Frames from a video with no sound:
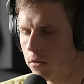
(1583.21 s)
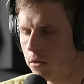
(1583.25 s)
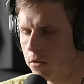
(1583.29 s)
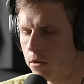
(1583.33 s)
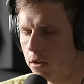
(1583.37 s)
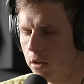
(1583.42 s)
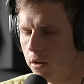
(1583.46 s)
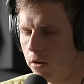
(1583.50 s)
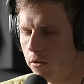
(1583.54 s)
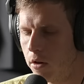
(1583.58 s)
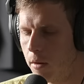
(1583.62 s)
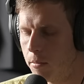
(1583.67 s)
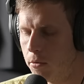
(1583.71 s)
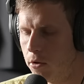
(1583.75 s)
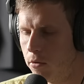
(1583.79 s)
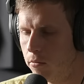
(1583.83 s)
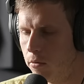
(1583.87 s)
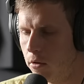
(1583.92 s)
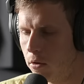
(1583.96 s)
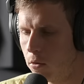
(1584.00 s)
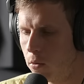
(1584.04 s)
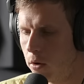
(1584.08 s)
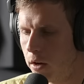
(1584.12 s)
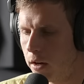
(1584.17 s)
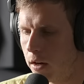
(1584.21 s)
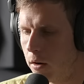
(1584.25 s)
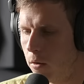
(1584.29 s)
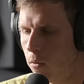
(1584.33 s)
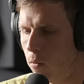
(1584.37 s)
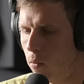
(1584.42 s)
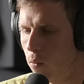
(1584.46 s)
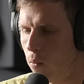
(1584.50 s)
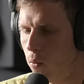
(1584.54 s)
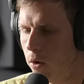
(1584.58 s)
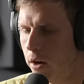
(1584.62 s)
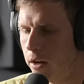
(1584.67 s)
to interrupt you real quick,
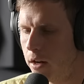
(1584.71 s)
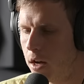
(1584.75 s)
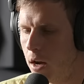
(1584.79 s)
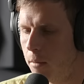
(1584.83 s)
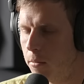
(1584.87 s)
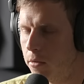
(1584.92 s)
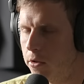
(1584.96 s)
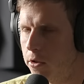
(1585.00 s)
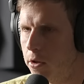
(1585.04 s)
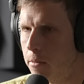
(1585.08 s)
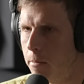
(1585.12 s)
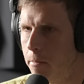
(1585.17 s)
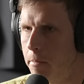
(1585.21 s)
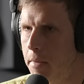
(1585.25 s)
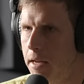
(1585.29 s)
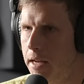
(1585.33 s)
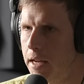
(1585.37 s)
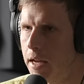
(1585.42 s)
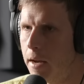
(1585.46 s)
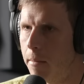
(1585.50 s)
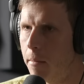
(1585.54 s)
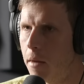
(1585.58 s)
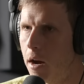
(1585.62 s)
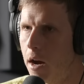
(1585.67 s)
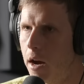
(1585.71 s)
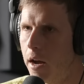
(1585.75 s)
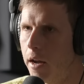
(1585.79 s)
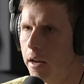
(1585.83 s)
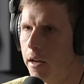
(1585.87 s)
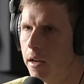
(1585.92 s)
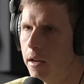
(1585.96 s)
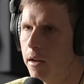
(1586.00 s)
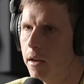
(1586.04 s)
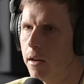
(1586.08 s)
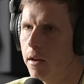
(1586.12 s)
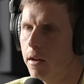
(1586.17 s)
when it comes to
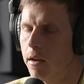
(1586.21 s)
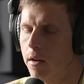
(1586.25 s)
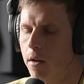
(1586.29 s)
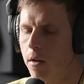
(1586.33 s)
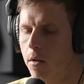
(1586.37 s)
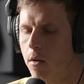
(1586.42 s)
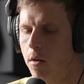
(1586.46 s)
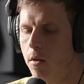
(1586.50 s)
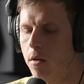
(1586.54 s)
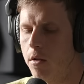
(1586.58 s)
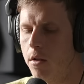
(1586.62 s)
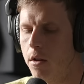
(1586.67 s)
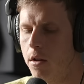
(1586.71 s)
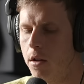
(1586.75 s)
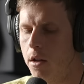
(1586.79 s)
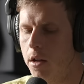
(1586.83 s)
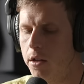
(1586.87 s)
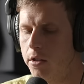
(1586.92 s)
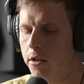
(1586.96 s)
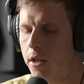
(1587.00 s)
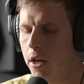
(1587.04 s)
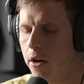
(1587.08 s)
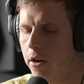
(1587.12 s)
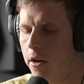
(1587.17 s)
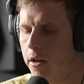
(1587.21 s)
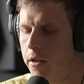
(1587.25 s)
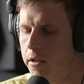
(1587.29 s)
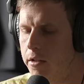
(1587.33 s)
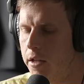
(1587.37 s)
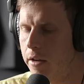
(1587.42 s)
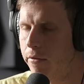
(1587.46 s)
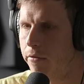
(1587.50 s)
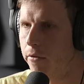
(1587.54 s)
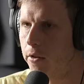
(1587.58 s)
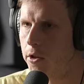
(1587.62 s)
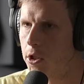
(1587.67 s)
BMI, is there a
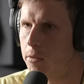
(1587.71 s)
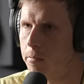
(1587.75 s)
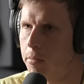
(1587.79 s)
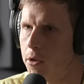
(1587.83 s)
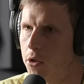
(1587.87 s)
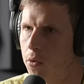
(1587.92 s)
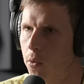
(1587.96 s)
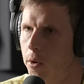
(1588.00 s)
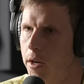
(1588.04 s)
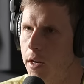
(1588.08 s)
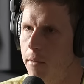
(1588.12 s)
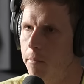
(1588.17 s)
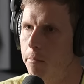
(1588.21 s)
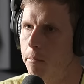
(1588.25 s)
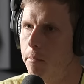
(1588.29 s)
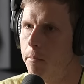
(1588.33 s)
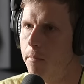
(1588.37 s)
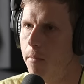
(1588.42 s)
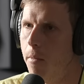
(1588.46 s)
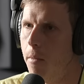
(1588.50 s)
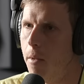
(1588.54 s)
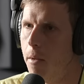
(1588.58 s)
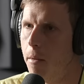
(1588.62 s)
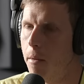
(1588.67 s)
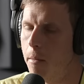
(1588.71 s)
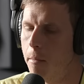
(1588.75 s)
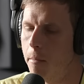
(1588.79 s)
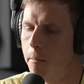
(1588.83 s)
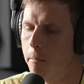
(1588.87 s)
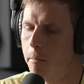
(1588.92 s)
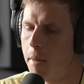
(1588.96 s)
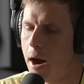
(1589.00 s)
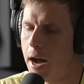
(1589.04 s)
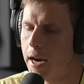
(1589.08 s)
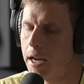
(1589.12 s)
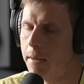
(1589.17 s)
difference between
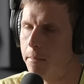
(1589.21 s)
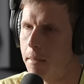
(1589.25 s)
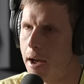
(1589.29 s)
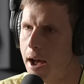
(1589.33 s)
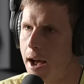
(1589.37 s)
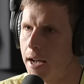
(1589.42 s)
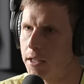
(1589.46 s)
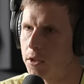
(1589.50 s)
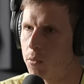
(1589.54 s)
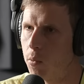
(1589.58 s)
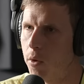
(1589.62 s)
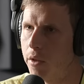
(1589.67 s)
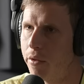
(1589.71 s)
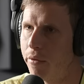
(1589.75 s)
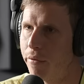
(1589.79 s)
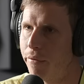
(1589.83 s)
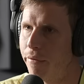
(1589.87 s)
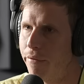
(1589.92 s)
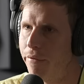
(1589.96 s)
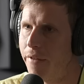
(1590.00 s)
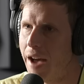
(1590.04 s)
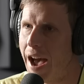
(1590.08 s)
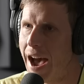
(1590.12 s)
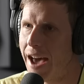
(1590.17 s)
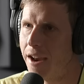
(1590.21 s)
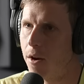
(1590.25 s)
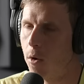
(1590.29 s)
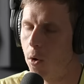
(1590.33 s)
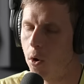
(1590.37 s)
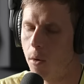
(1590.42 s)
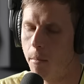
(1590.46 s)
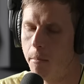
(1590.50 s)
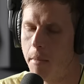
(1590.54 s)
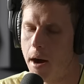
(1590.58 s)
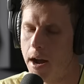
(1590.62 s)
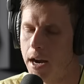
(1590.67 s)
body mass with fat
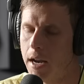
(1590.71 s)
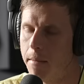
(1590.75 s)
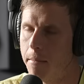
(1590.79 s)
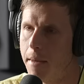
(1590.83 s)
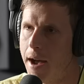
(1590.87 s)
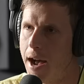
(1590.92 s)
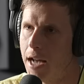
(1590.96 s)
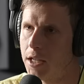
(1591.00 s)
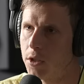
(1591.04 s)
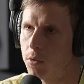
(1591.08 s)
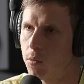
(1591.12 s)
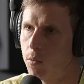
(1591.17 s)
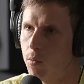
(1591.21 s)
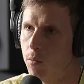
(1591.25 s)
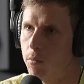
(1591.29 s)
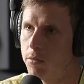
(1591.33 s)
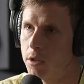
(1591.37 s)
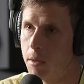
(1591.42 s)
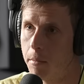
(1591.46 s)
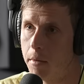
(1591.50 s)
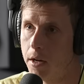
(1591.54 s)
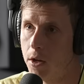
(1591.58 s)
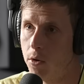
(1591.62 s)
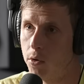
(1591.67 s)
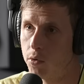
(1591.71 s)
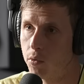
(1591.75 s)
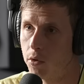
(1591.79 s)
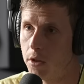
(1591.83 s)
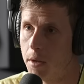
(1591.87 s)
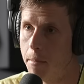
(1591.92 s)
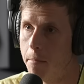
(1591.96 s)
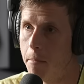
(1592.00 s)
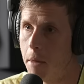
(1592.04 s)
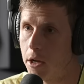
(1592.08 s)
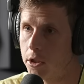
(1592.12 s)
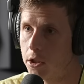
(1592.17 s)
or body mass somebody who's
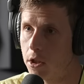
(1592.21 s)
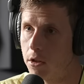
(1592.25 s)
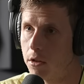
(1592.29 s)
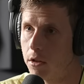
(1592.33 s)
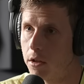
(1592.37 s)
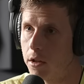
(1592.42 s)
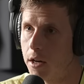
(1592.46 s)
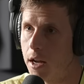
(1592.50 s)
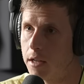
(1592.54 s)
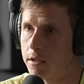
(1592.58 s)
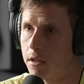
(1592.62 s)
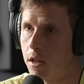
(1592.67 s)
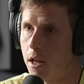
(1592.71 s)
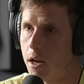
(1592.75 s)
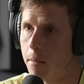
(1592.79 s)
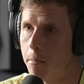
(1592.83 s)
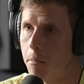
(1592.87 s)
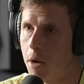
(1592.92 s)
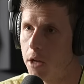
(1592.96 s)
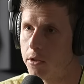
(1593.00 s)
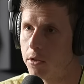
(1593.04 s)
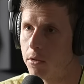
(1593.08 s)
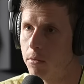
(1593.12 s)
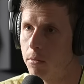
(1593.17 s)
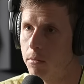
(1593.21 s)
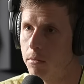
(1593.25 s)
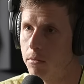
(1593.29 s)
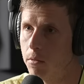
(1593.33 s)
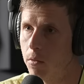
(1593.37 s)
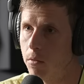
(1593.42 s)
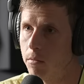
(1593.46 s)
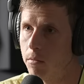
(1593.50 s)
really muscular and has mm-hmm. a lot of muscle